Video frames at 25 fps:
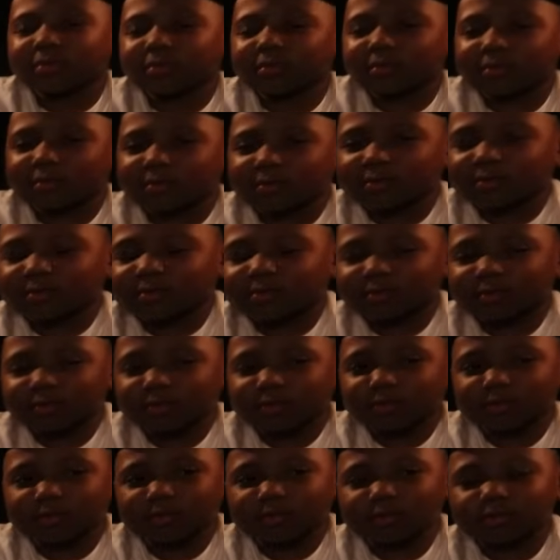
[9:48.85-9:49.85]

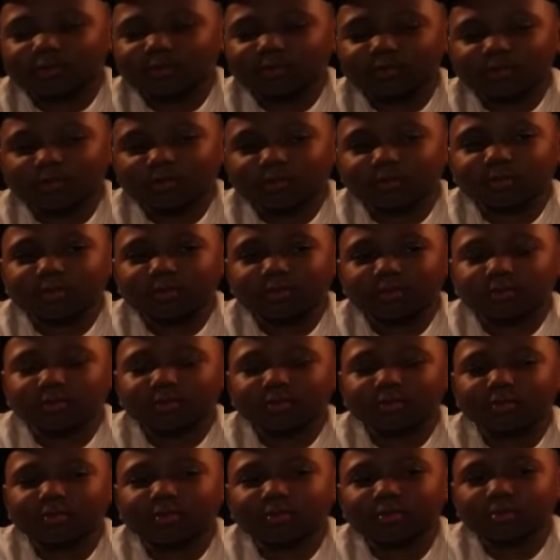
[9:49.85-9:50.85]

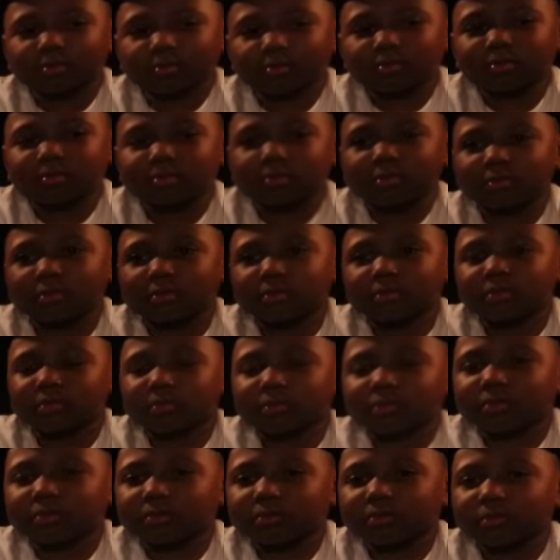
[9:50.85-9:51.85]

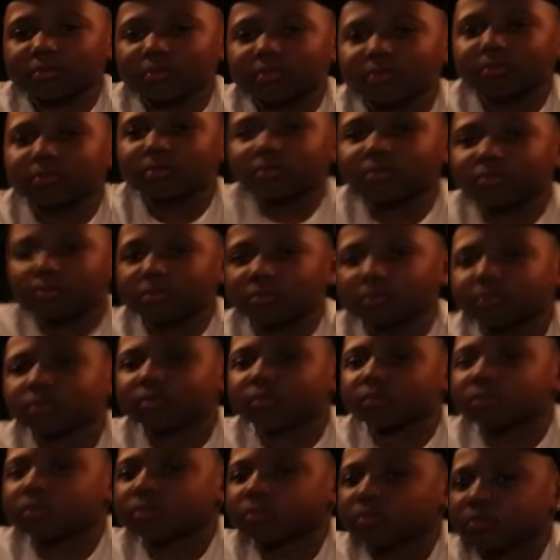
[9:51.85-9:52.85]

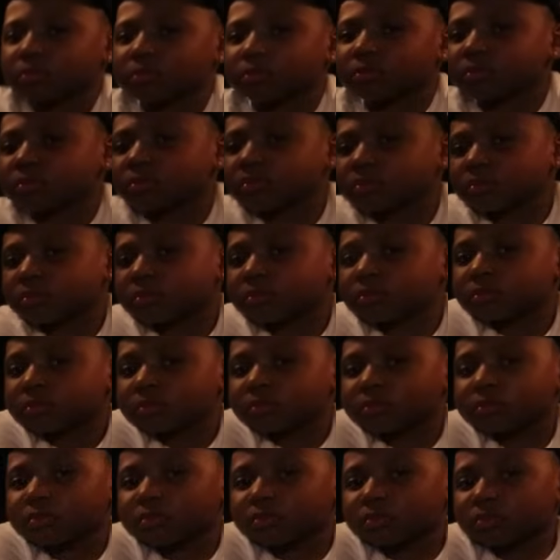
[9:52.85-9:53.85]

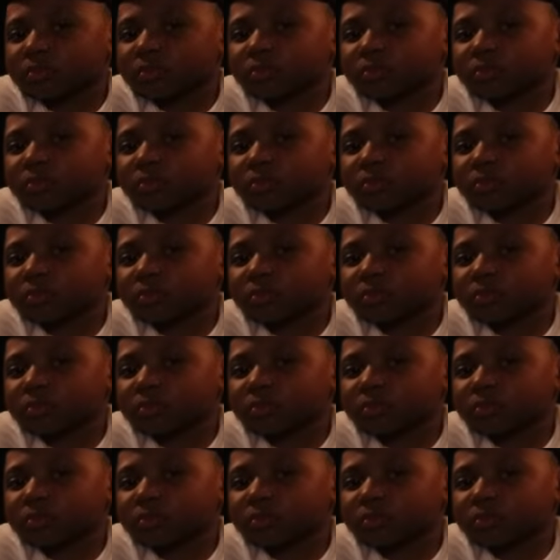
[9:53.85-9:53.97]
(not speaking)